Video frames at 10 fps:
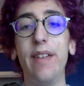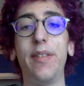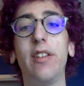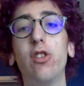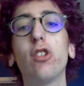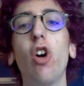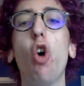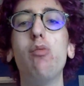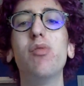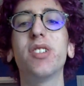They look
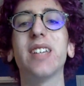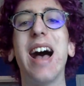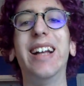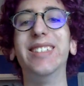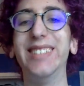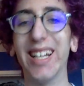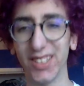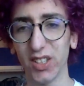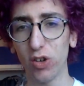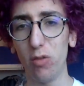almost
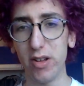identical,